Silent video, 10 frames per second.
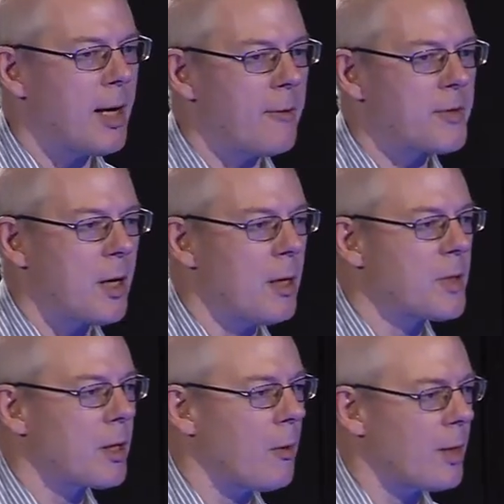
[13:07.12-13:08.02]
have time
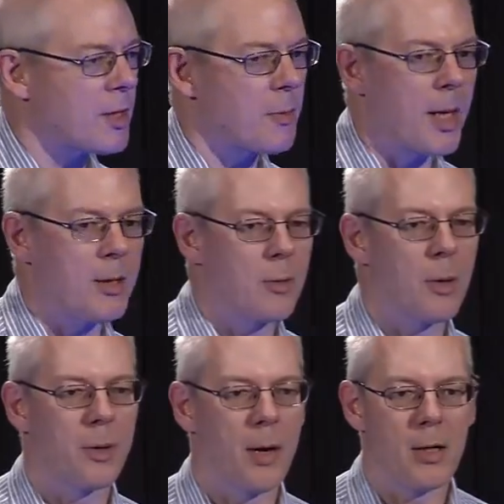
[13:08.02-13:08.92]
to go and explain to
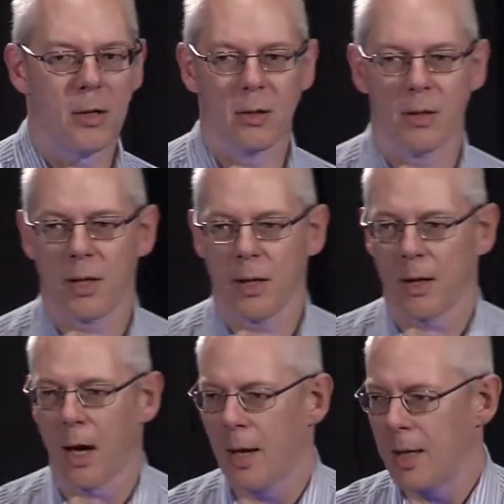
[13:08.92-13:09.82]
operations
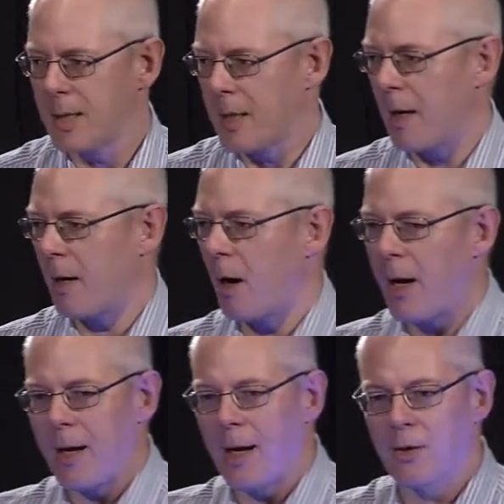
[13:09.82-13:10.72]
guys,
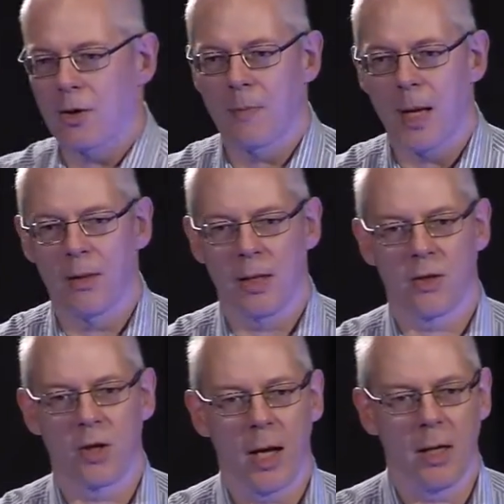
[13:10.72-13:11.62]
hey, I just made this
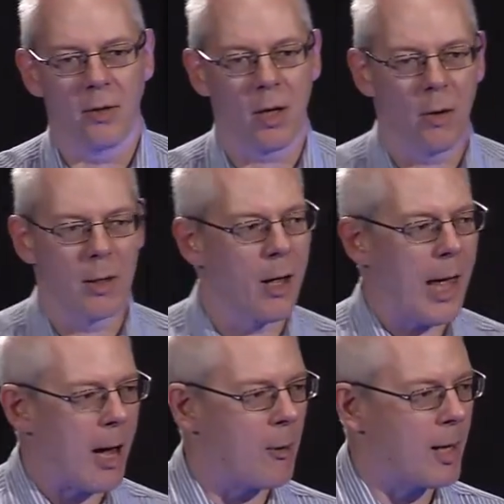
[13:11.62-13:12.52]
change. Oh, an
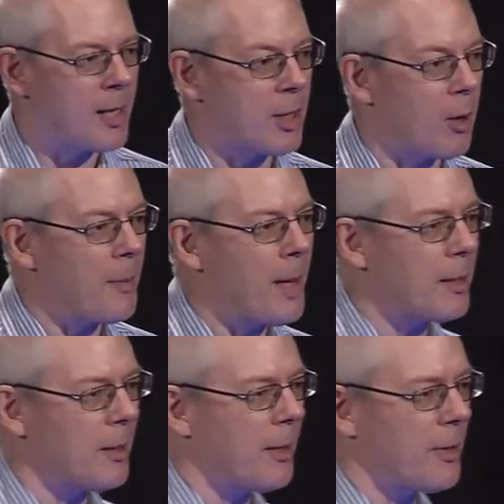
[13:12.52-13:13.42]
hour later, oh, I made
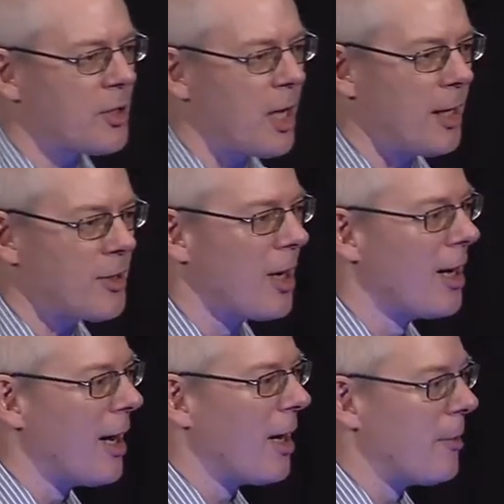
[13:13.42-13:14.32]
another change.
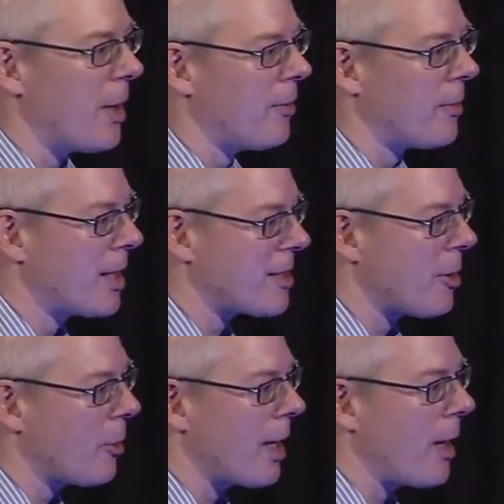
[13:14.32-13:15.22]
And there's
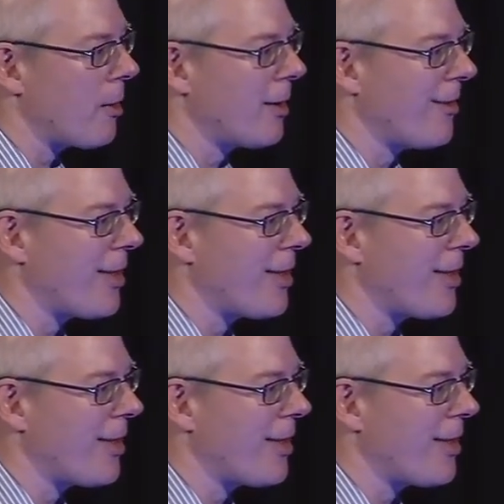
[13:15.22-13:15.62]
no one else.